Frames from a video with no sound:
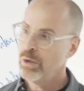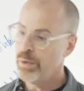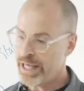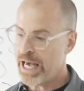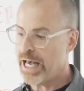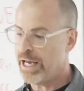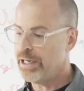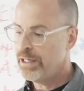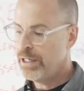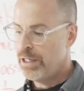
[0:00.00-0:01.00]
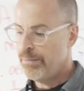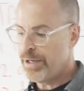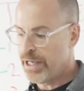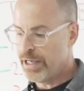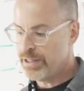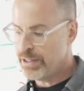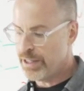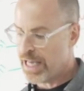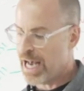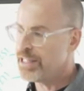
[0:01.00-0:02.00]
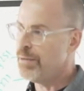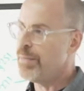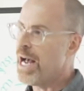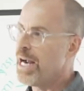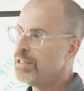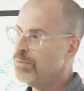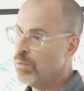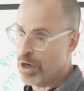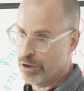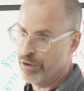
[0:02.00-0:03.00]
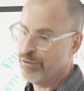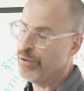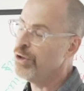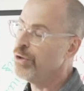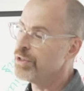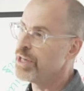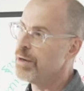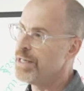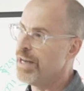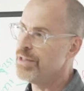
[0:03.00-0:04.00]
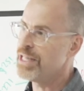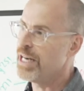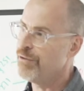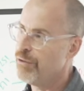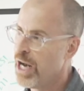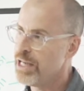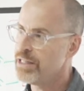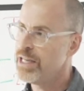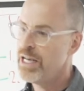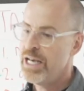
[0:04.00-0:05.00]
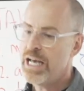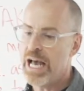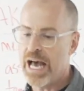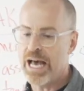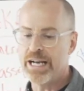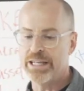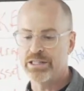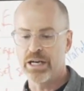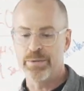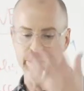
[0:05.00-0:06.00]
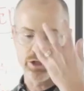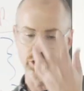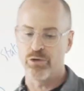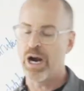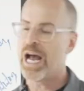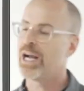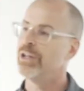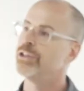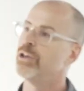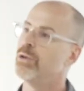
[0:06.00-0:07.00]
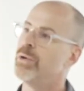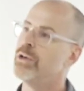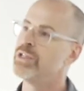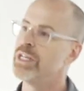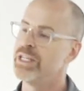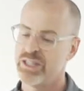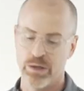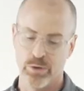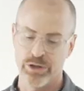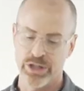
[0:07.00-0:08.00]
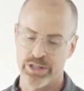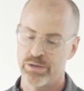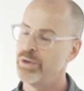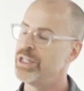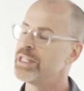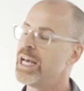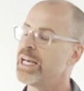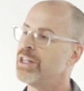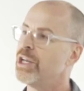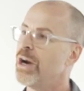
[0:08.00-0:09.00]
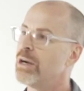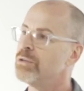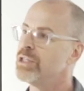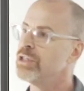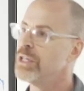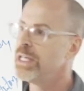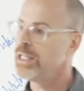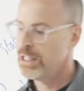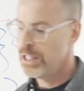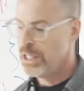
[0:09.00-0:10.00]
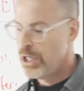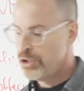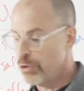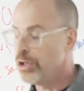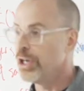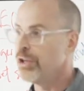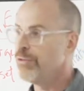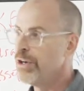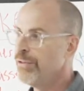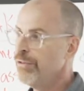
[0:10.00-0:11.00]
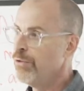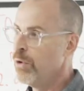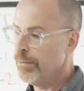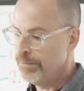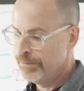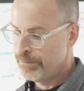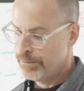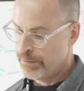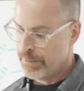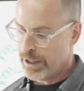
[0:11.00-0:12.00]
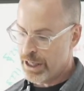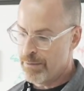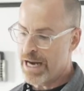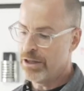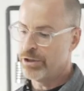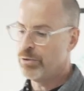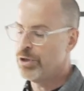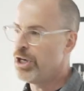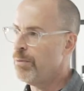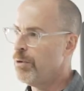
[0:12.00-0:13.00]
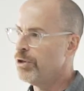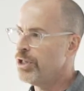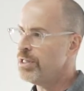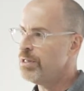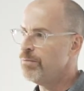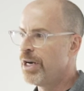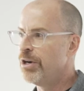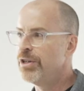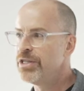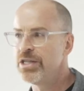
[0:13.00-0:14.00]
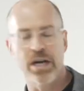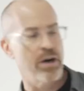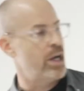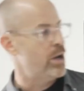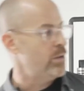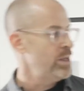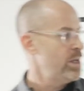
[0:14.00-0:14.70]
we can't because the tax impact, while good for you, is going to be devastating for us, and it's going to be such a drag on the total proceeds that we just can't get there acquisitionally. So you're going to look for a different form. You might look to a share purchase, but under this scenario,